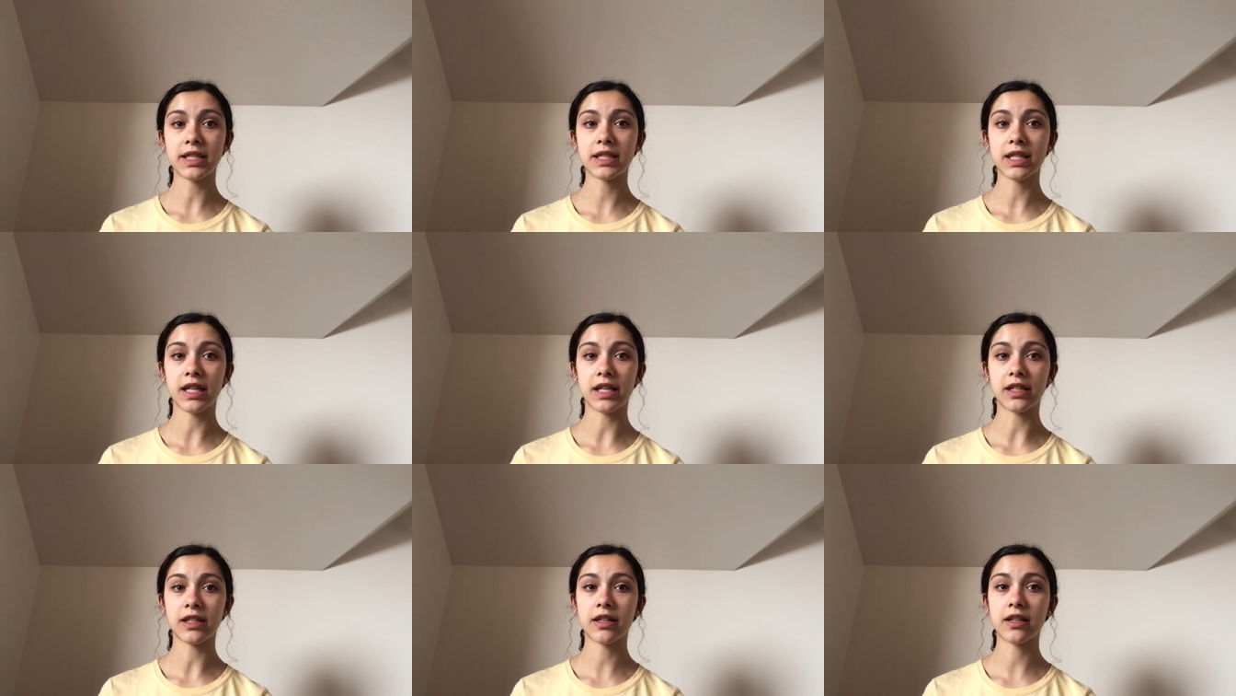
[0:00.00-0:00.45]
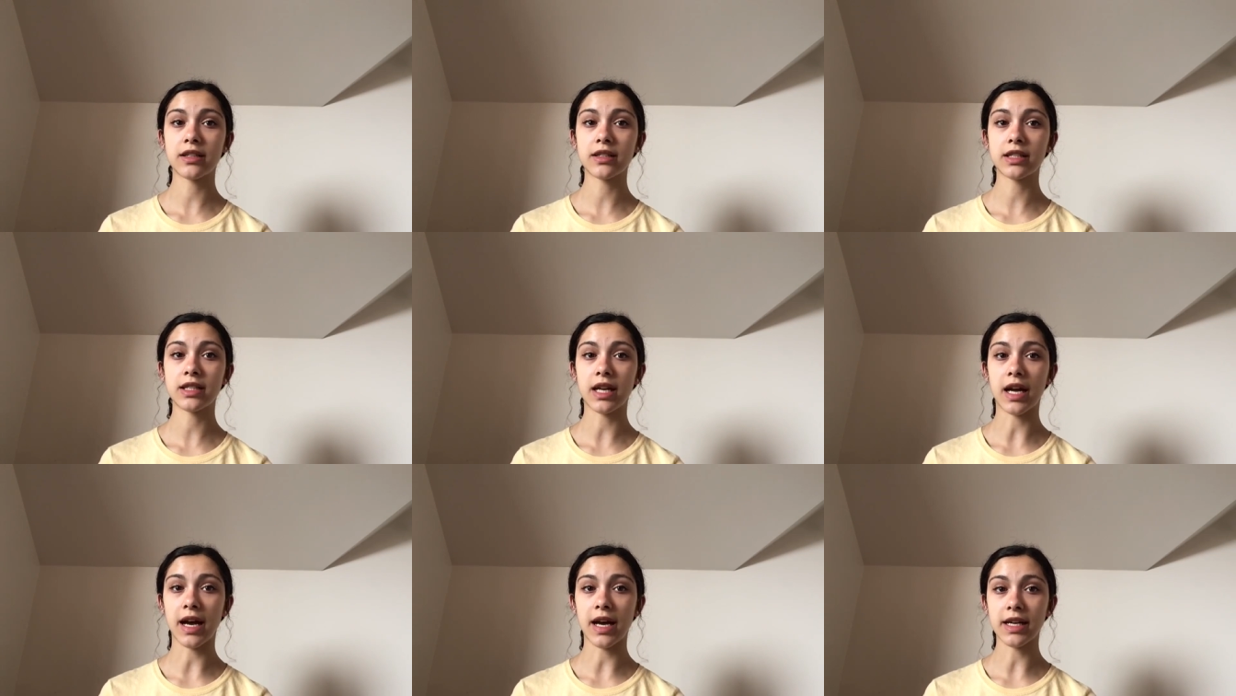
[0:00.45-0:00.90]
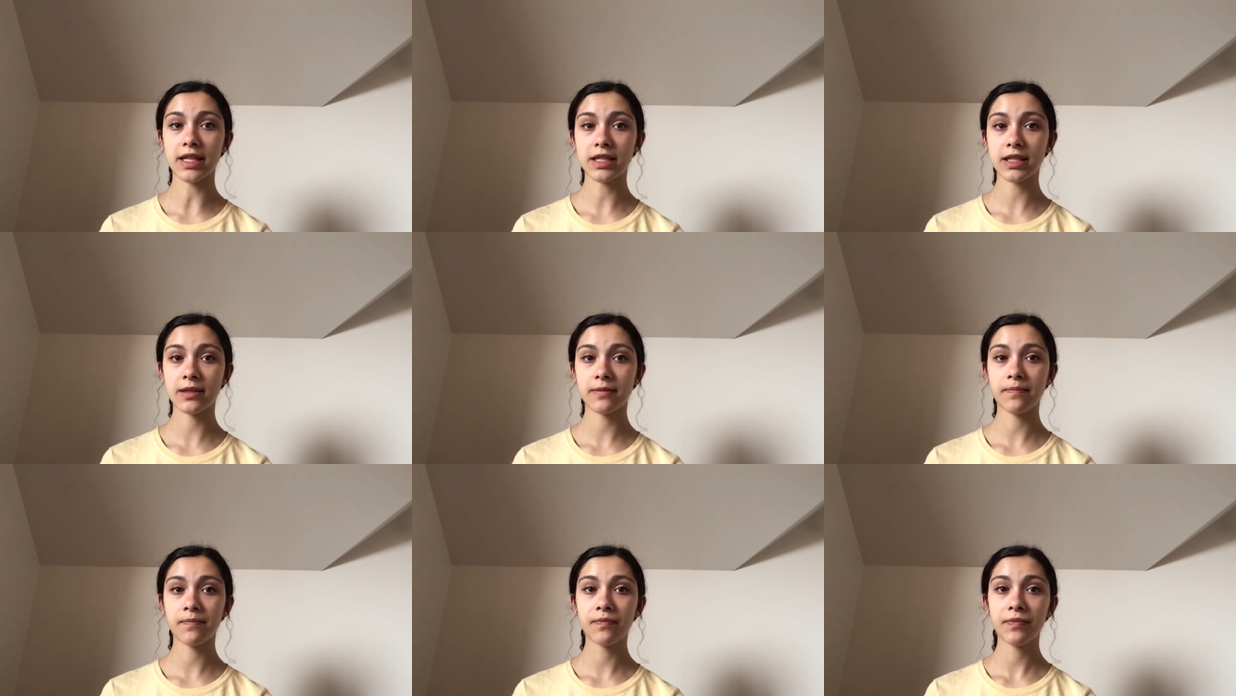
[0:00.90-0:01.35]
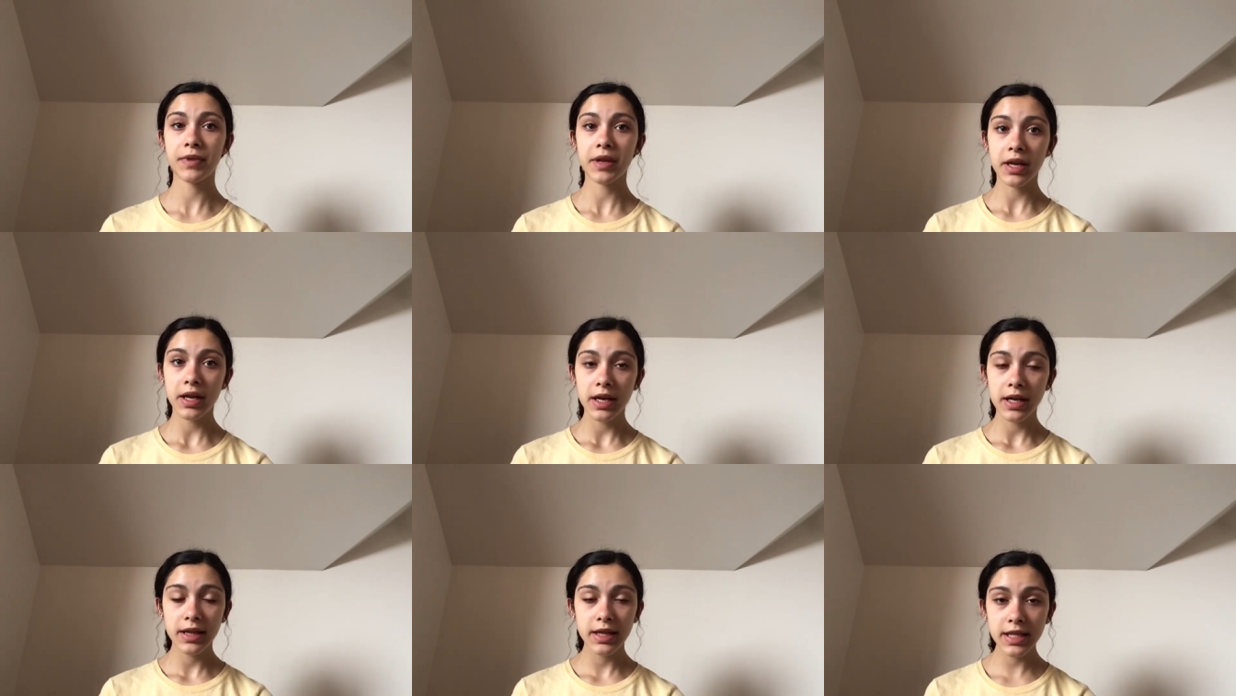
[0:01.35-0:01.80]
that it turns to ice.
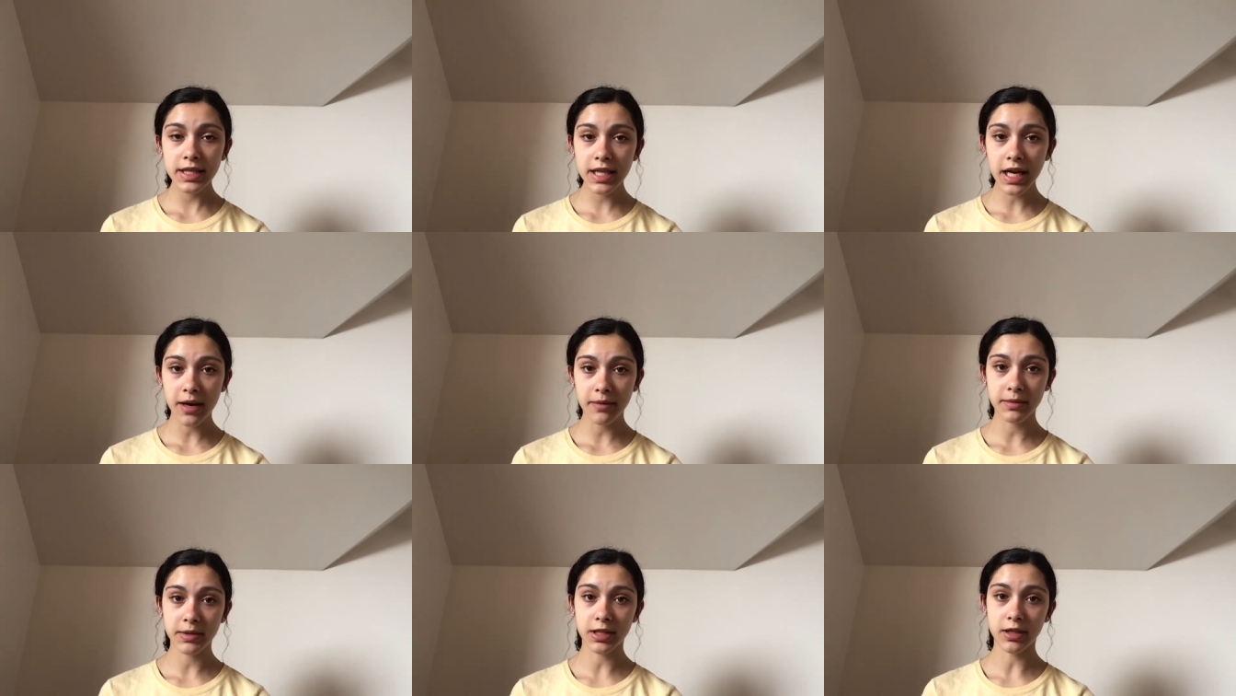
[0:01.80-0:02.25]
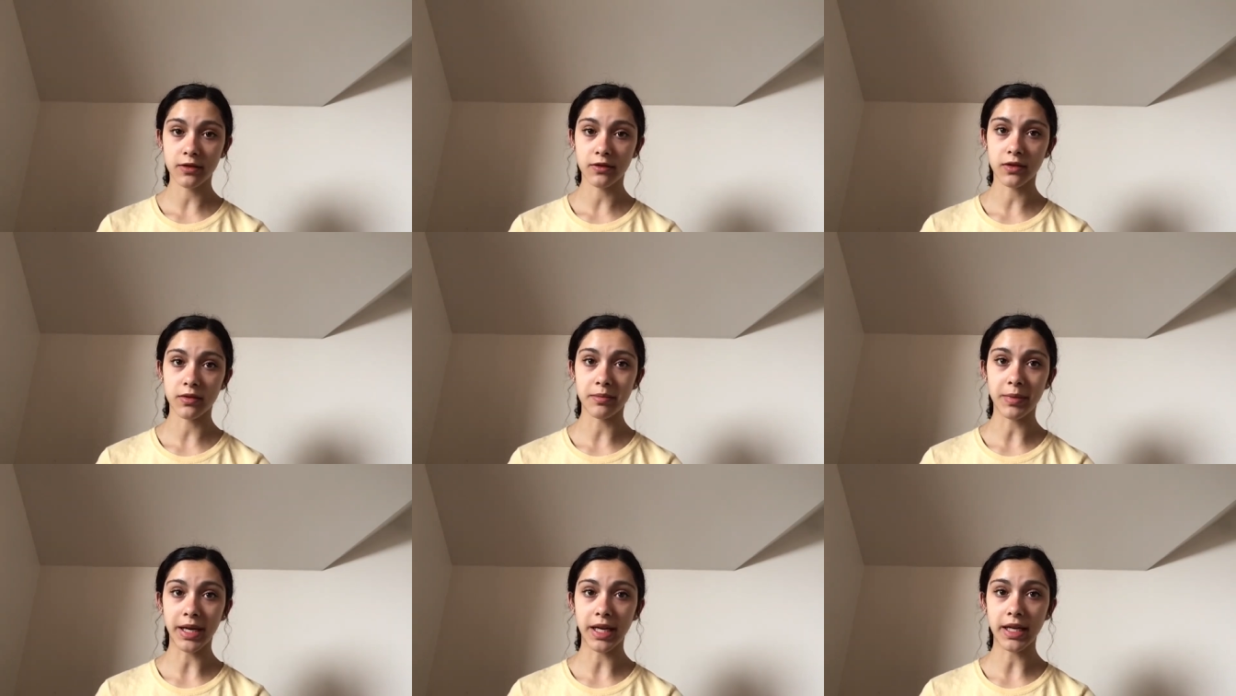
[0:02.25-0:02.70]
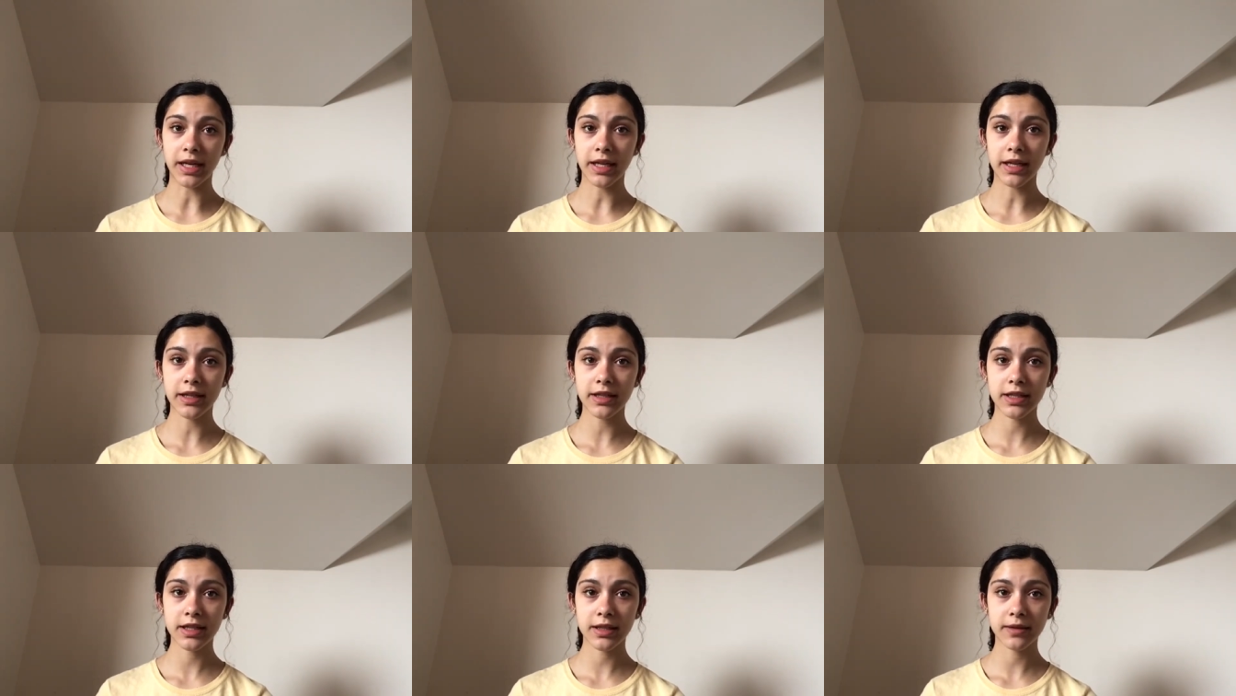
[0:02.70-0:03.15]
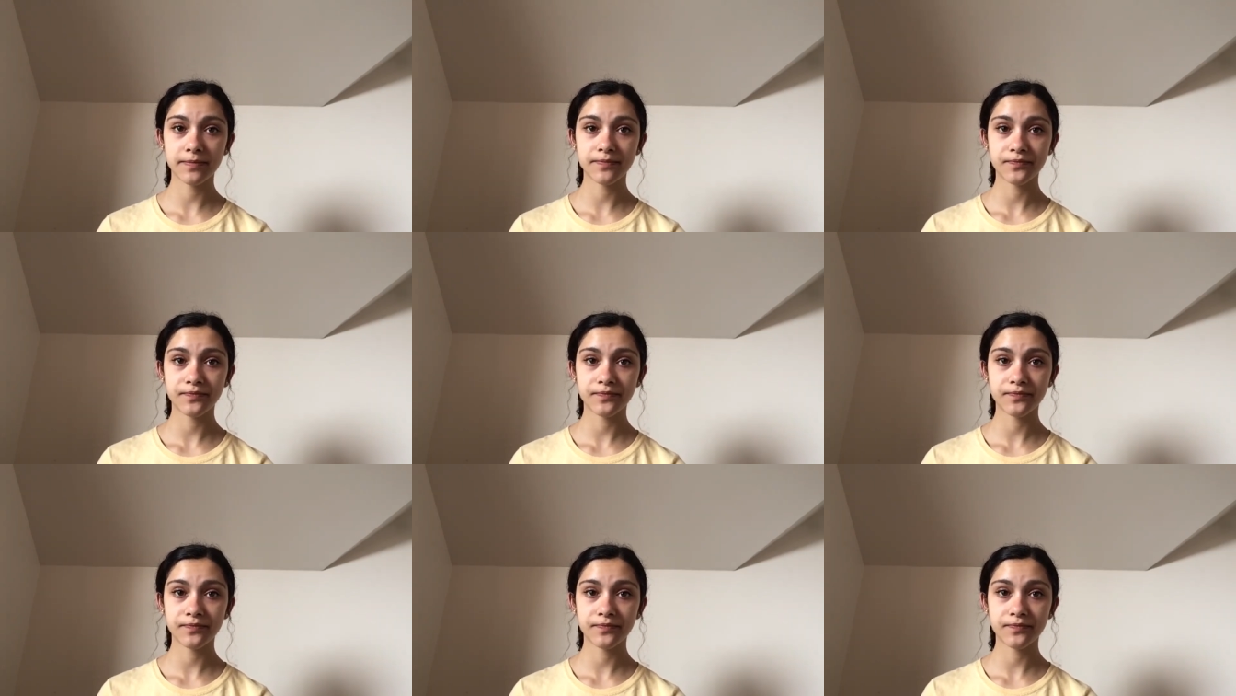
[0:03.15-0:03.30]
This happens over many years.